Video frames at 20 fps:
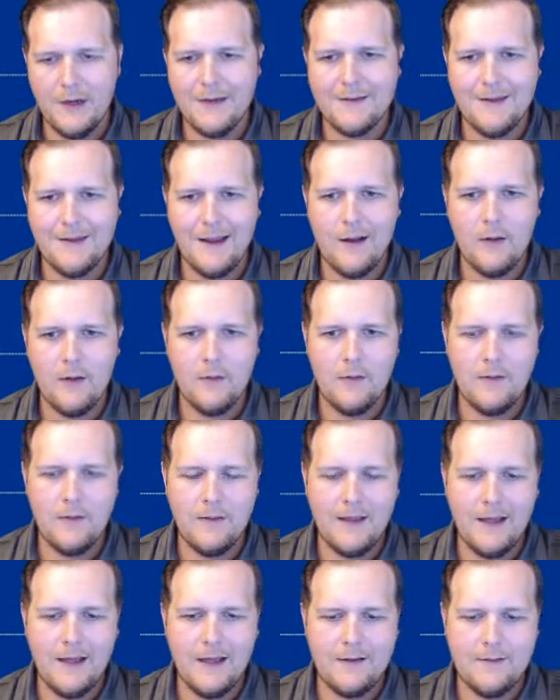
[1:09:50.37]
down
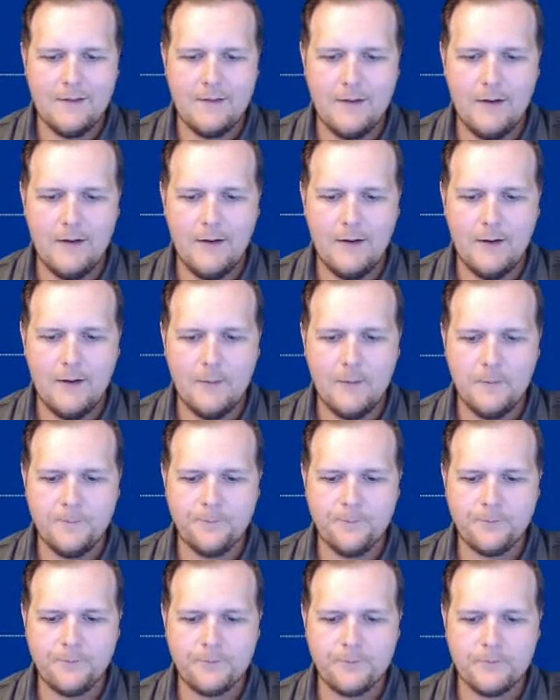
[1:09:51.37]
that,
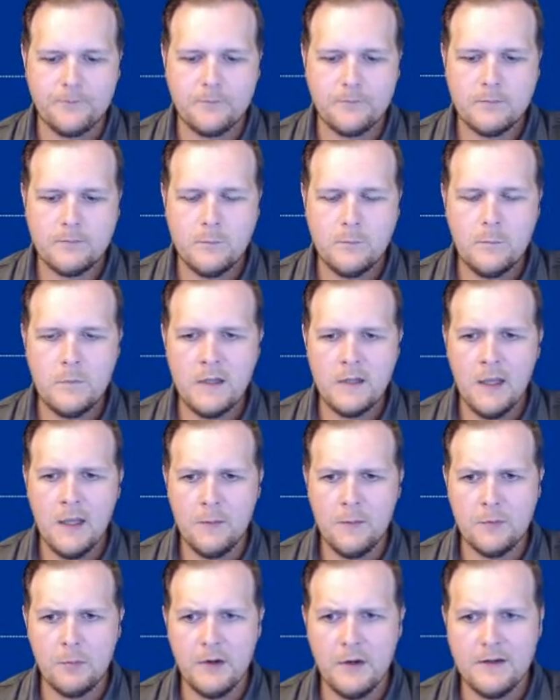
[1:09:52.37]

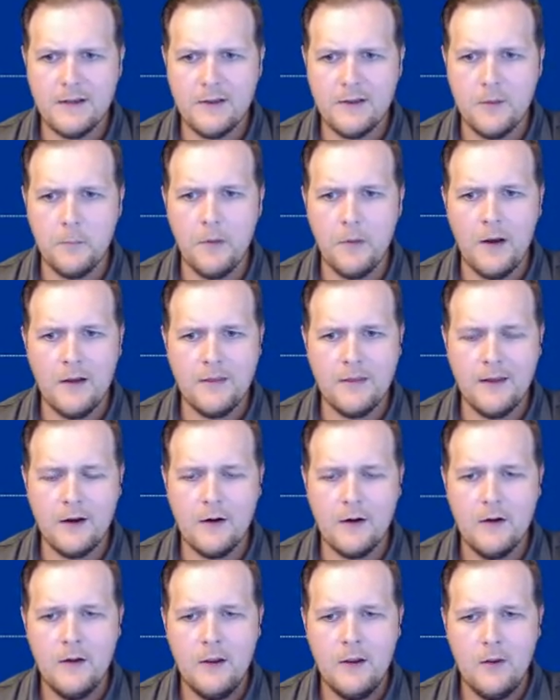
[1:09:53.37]
helps to break down the bond
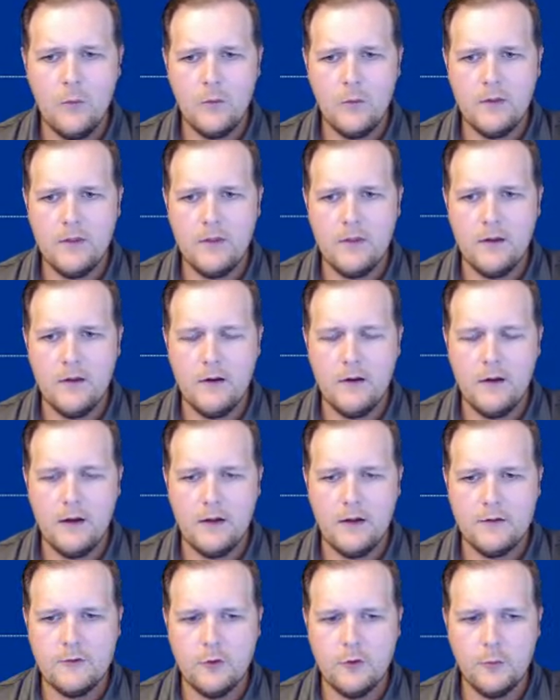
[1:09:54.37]
there with
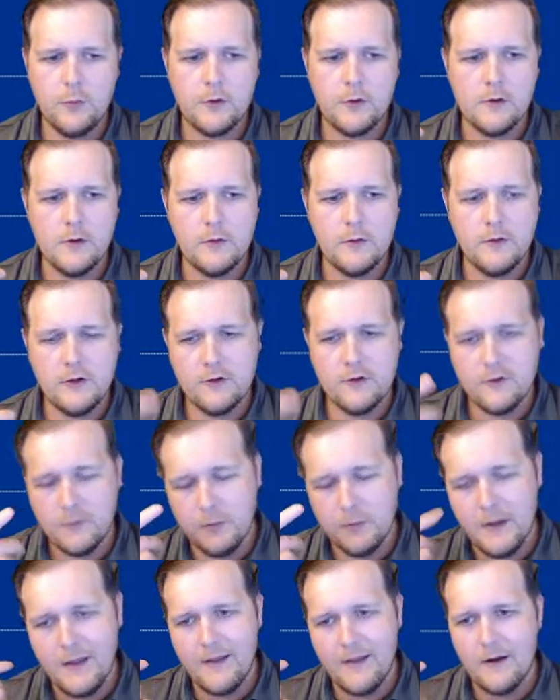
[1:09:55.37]
the super glue. So you can just
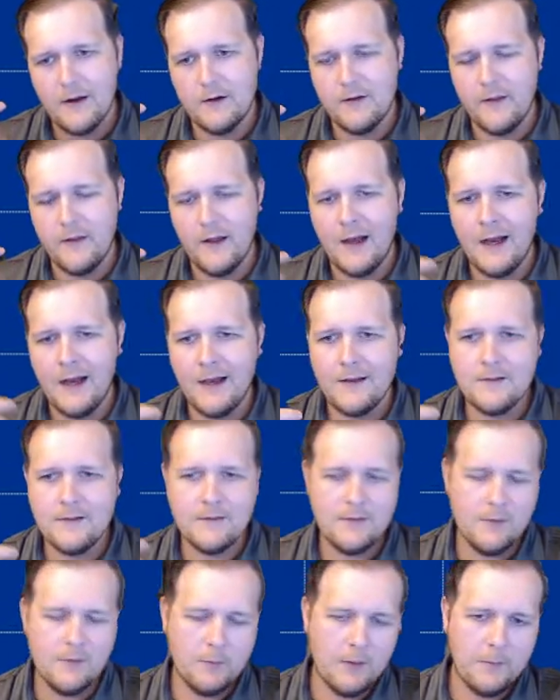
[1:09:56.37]
apply that onto the
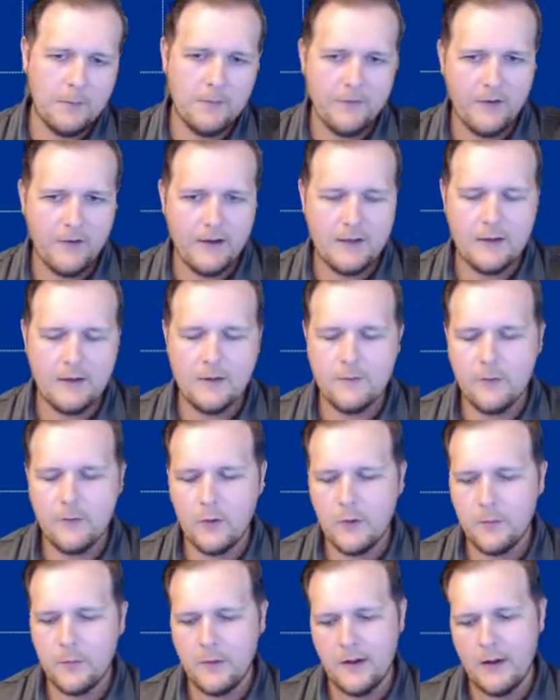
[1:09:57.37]
eyes. They'll probably be fighting you
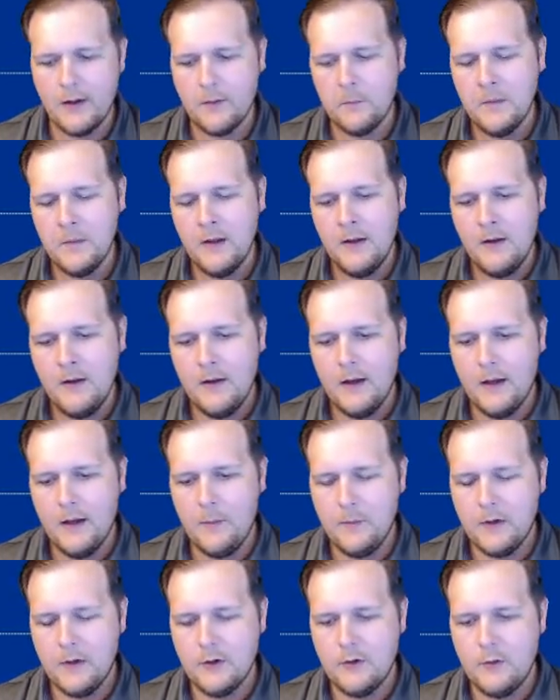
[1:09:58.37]
for it, but
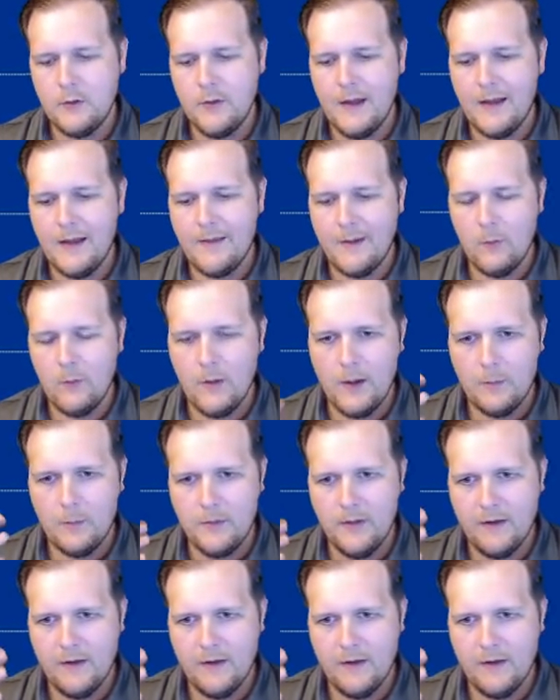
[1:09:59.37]
you can do that, and that will help them then